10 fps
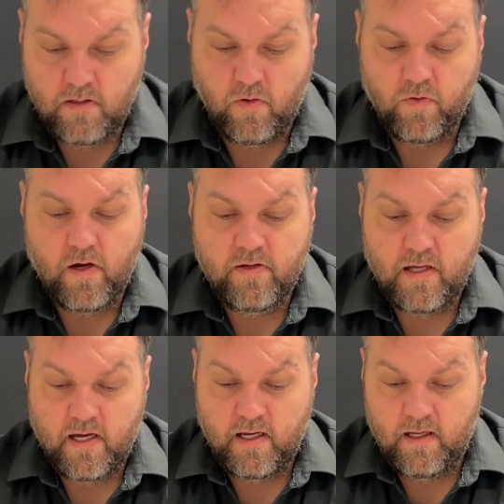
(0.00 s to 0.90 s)
although
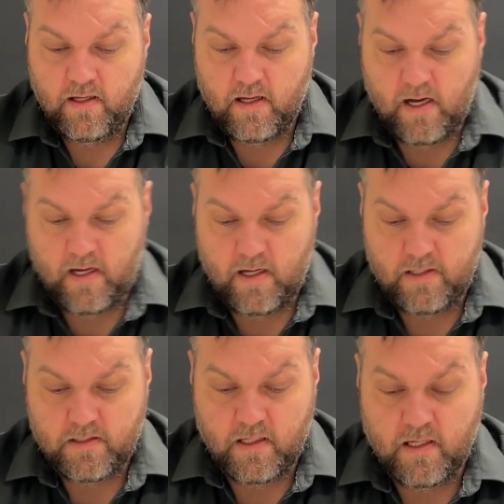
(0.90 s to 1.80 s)
they
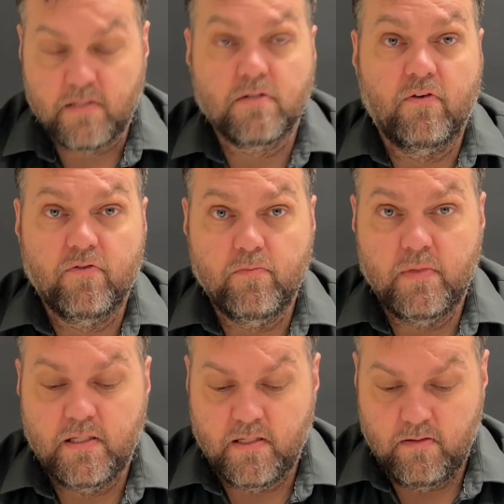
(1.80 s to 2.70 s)
aren't a sovereign
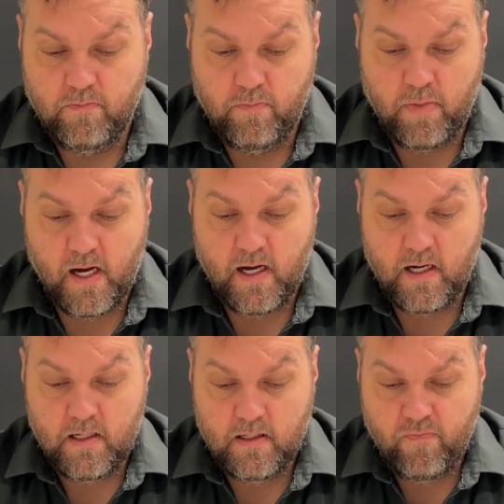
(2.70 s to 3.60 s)
minted
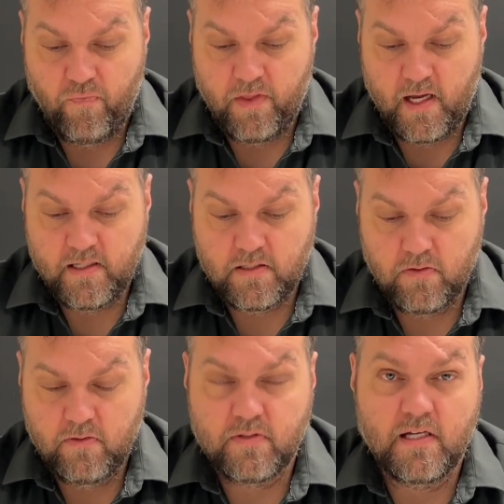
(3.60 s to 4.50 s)
bar, they
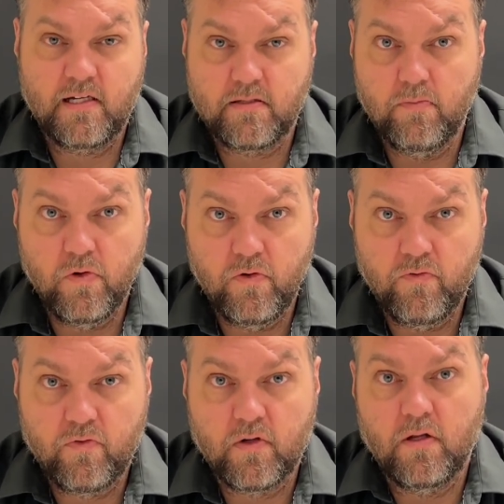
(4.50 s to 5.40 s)
sort of start to
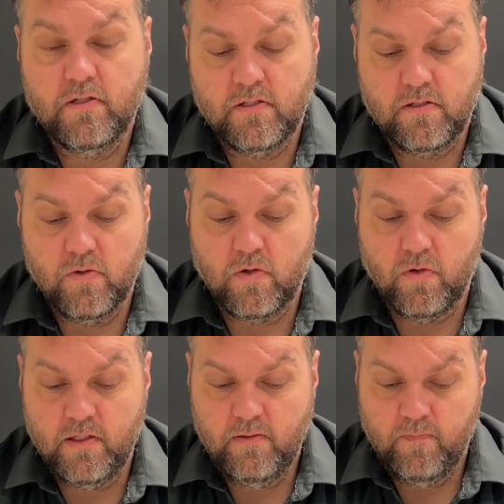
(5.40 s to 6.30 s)
move closer to a
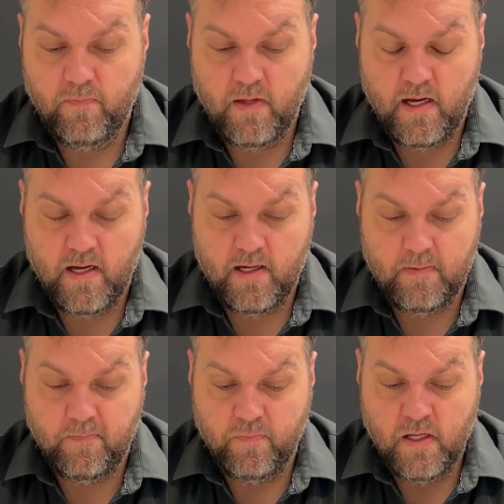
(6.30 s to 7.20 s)
coin.
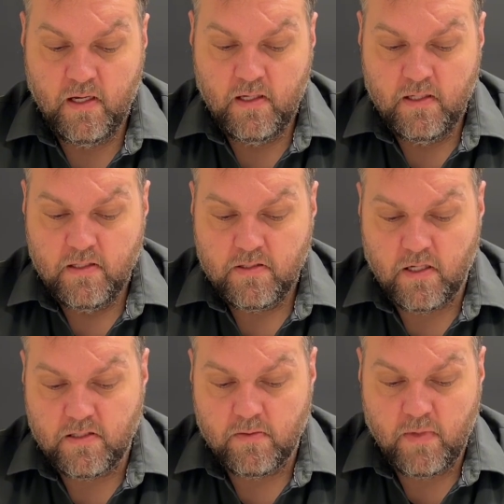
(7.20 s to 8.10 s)

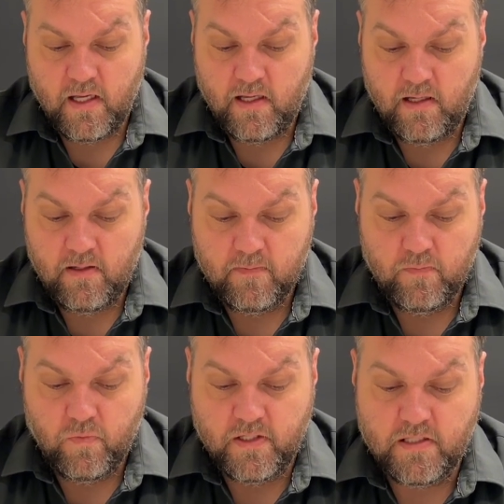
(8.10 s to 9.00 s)
So to me,
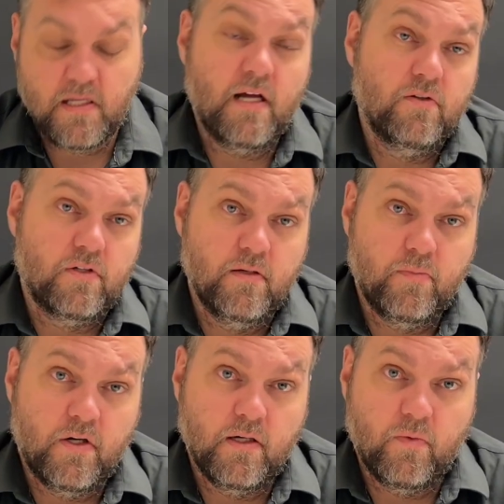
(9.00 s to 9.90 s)
when you start looking at
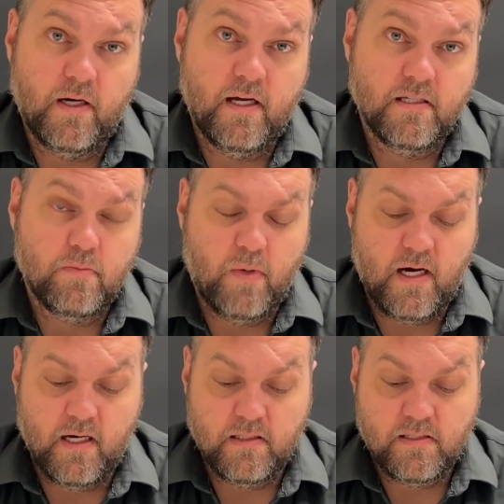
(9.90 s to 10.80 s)
buying 1 ounce
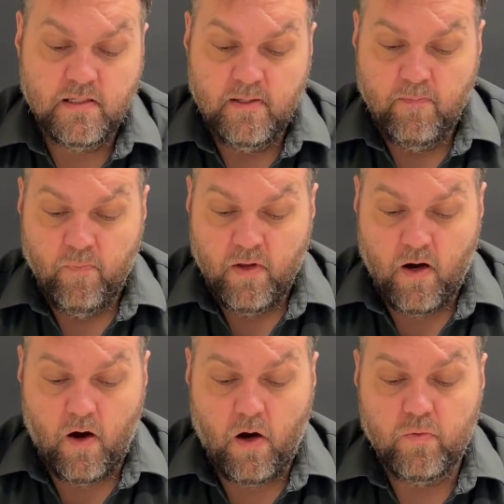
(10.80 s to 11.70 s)
bars,
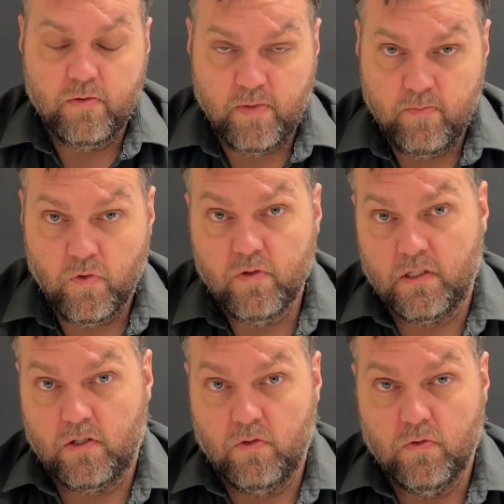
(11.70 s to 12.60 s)
I would be more
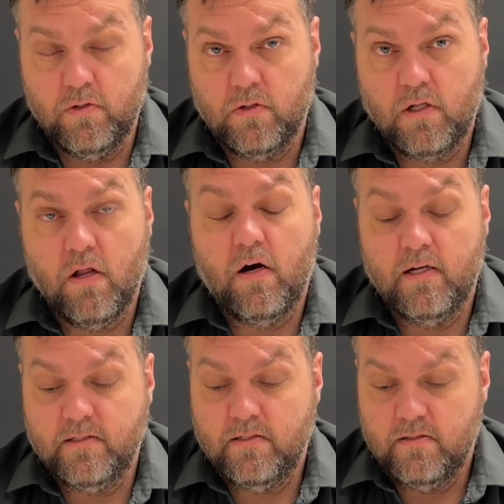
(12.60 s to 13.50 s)

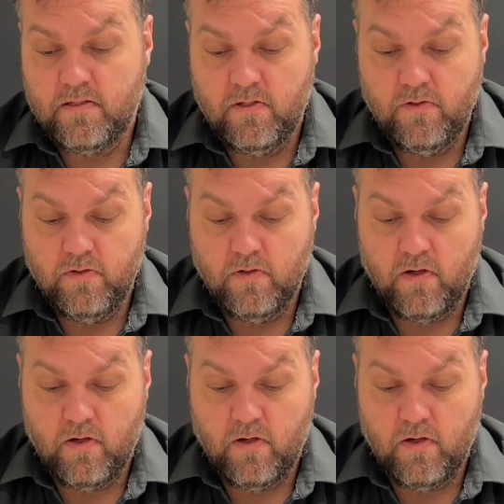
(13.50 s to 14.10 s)
inclined to